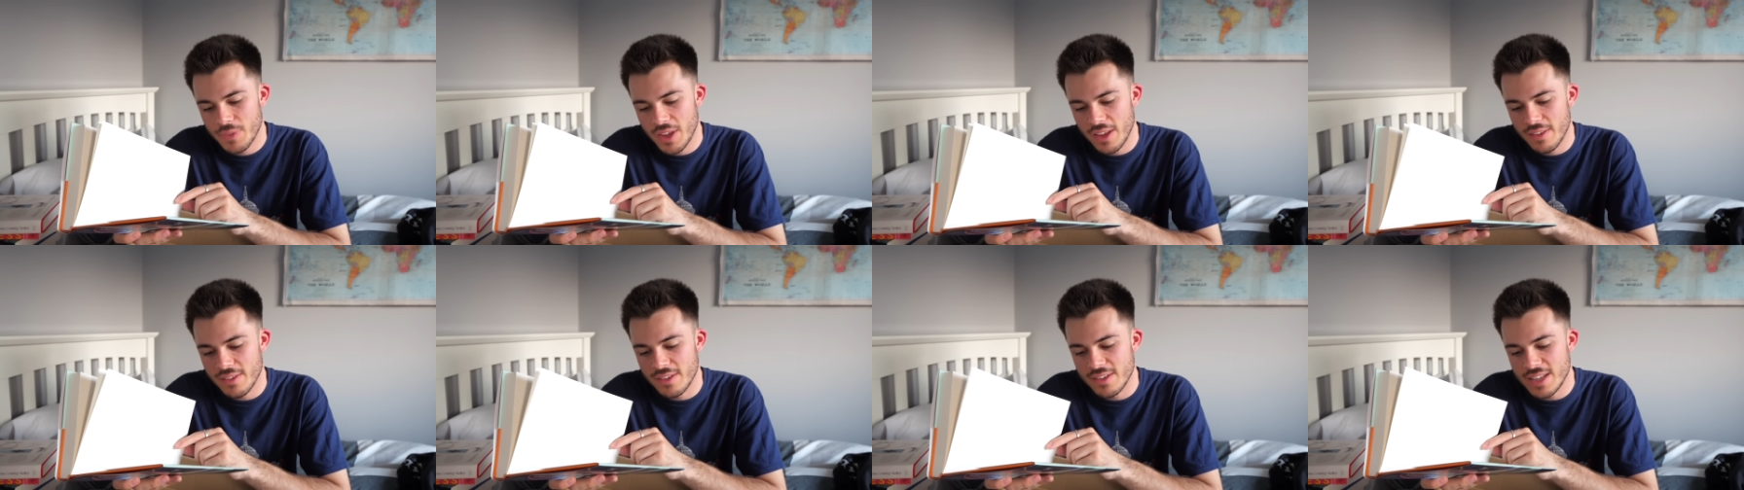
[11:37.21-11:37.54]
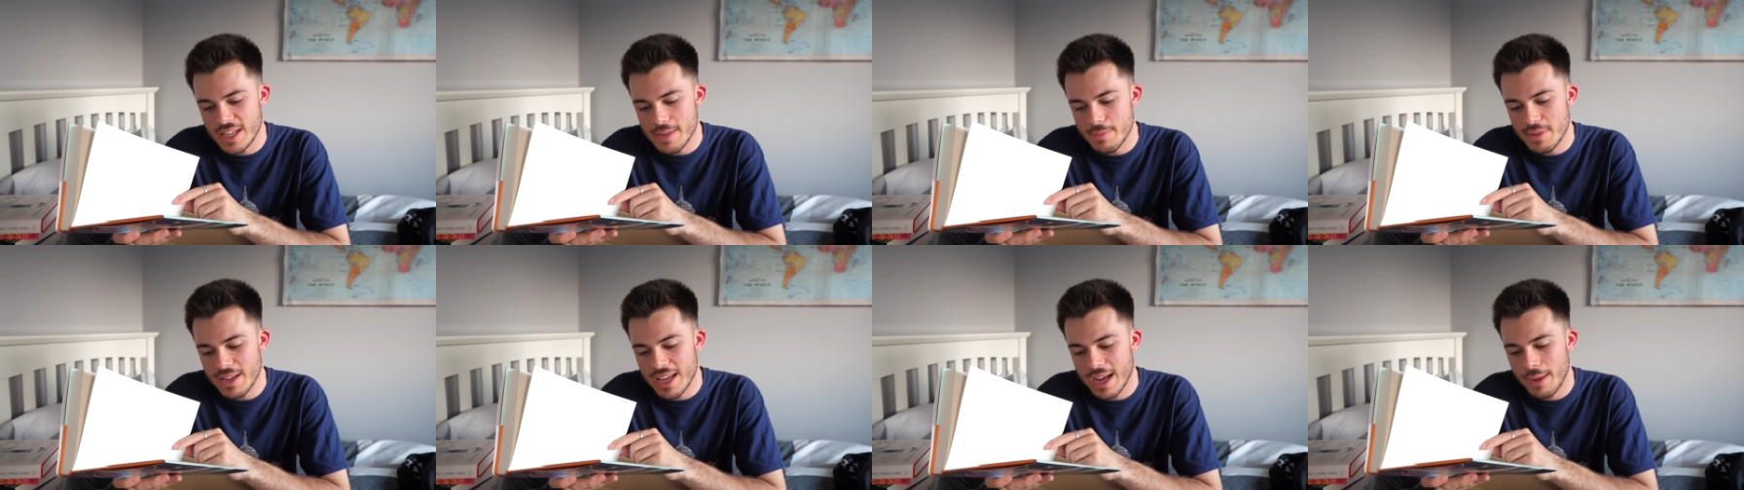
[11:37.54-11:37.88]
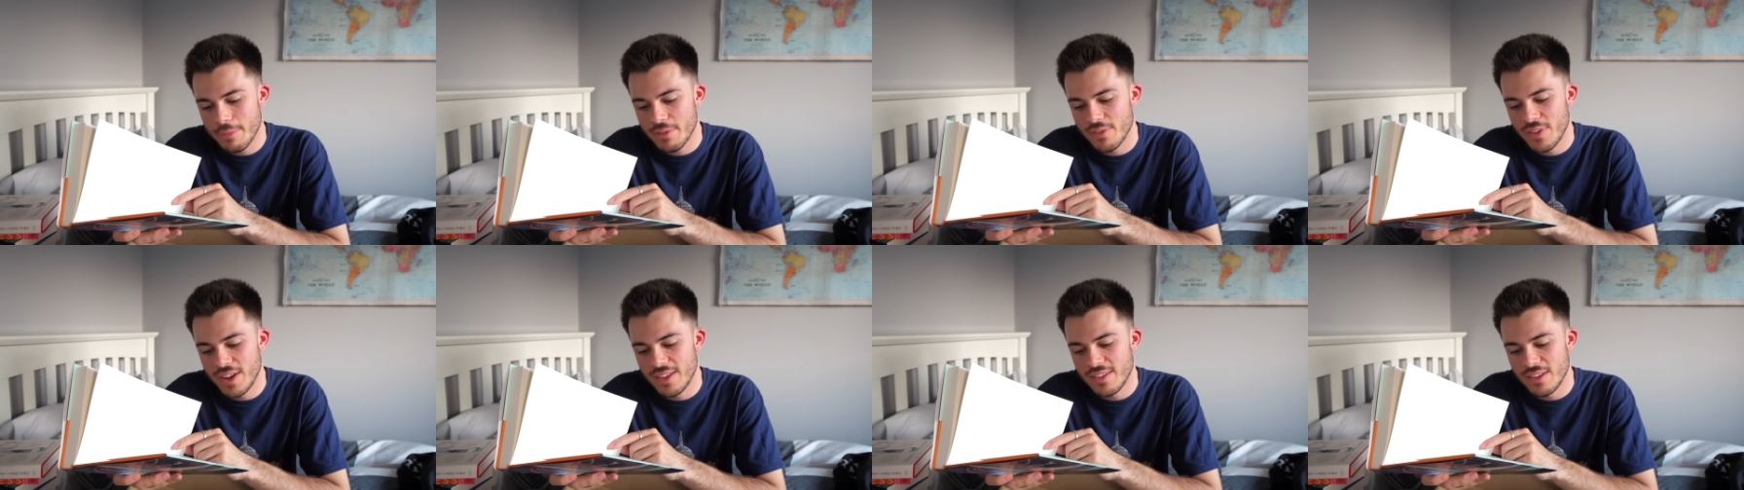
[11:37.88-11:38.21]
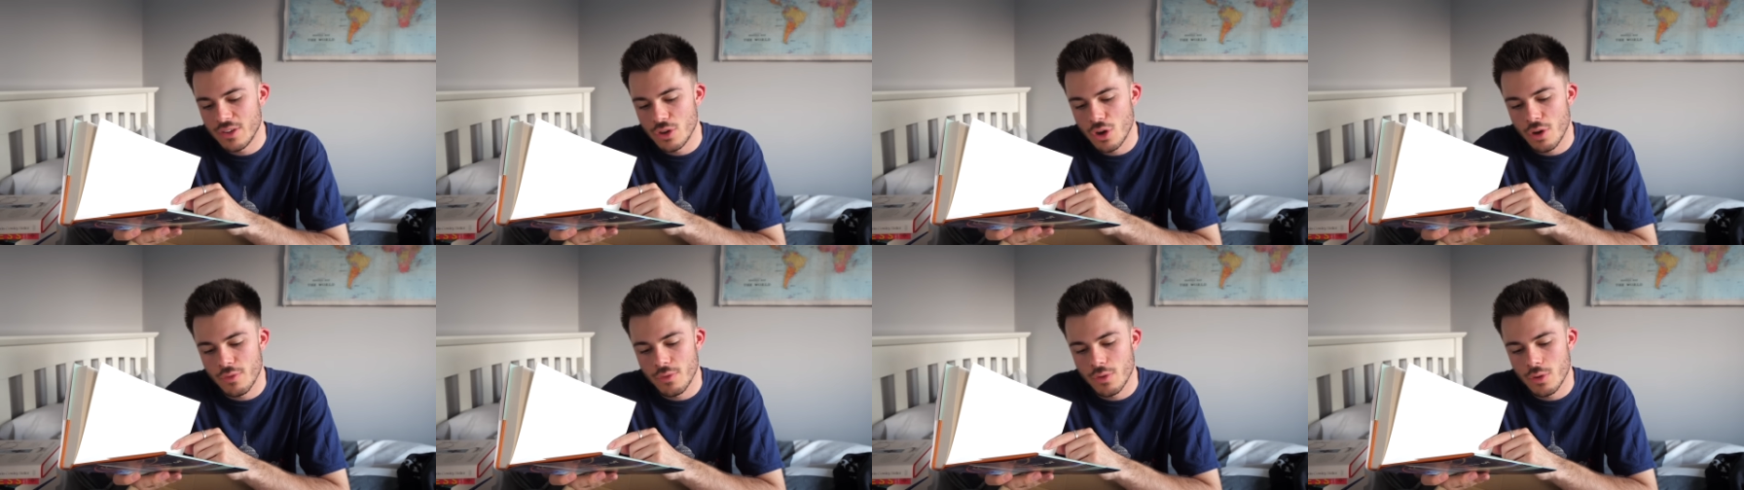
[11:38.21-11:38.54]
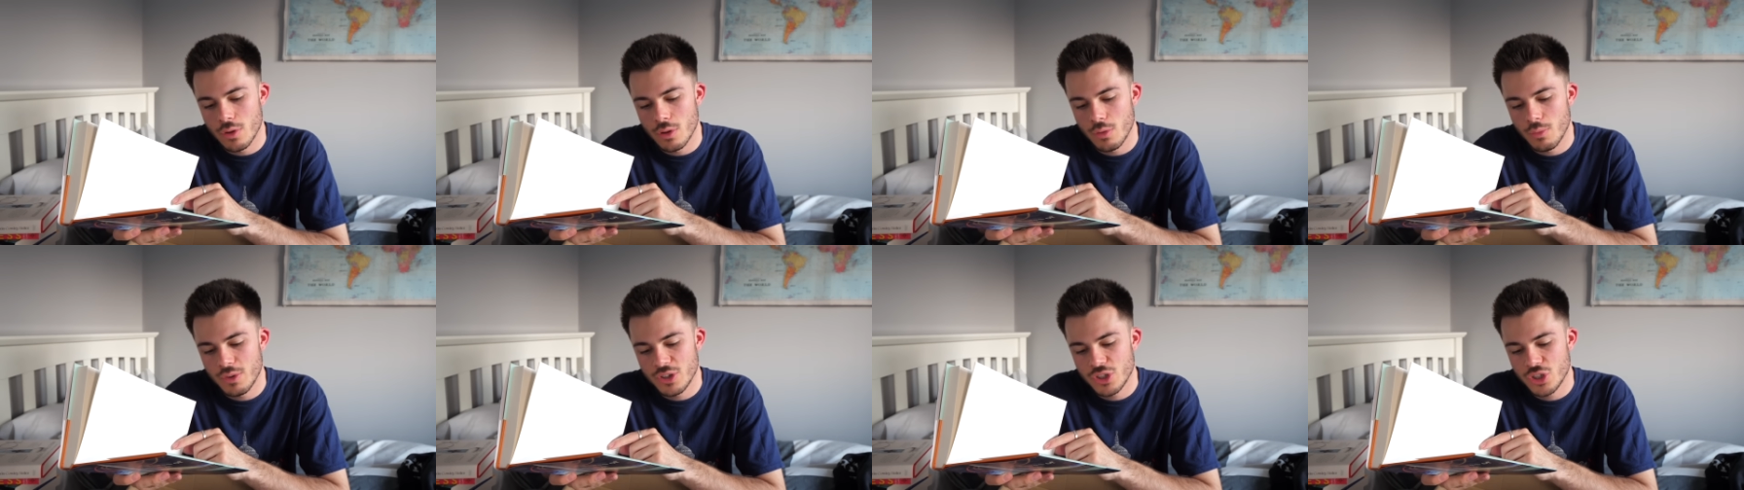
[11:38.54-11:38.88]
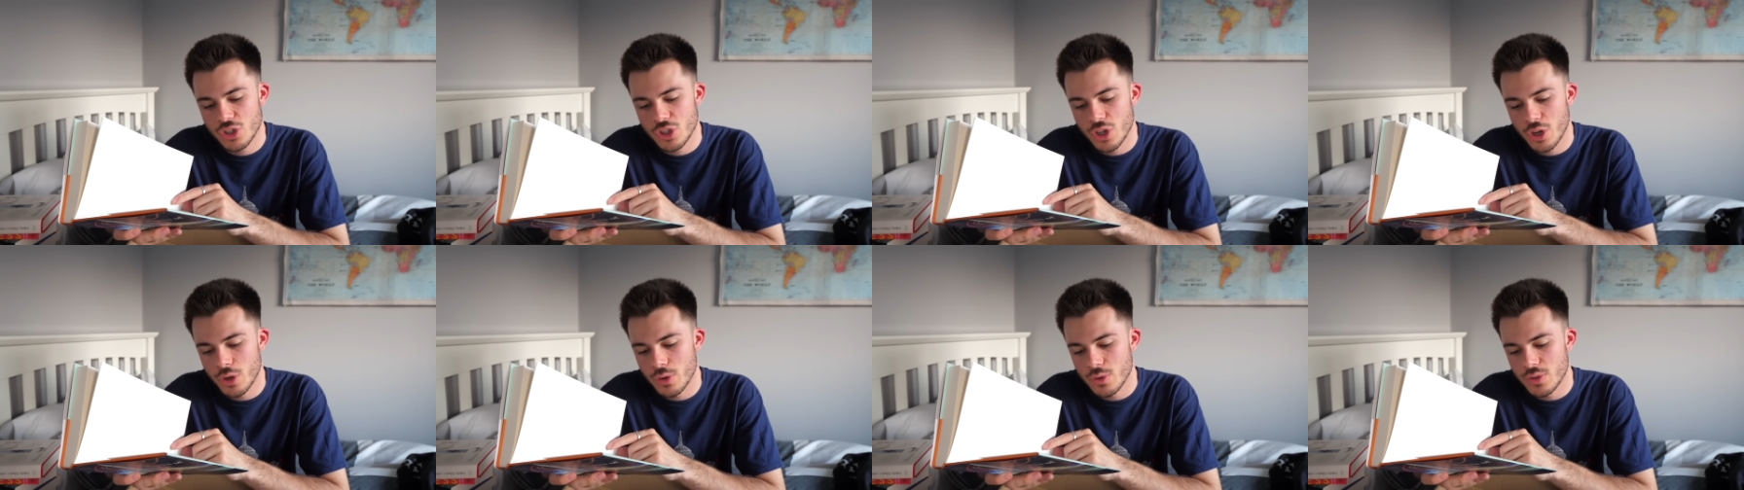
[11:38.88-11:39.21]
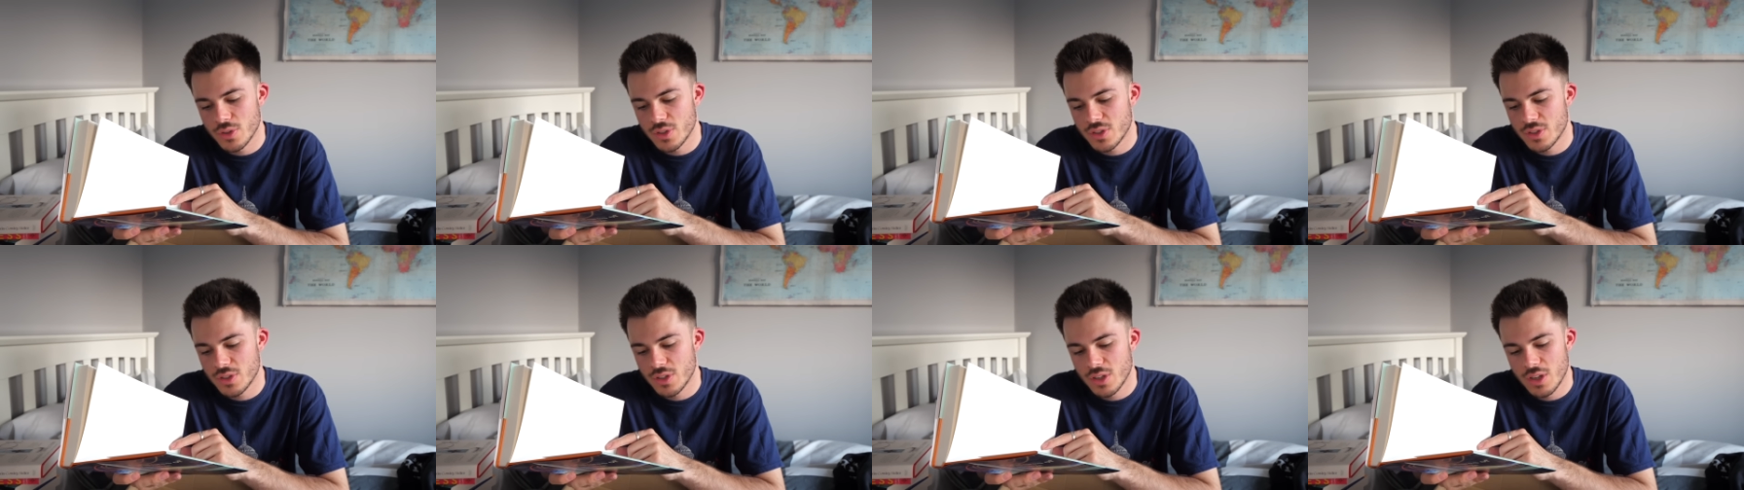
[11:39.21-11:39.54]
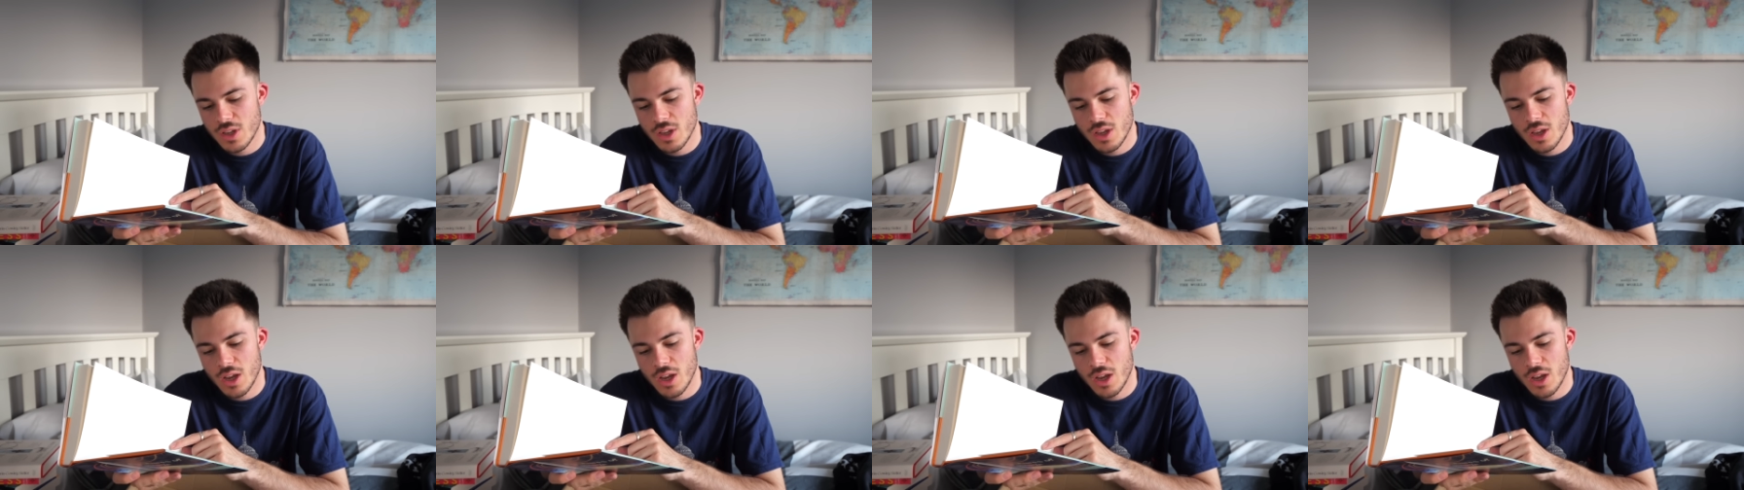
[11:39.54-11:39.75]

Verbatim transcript: It's a deeply captivating novel which shows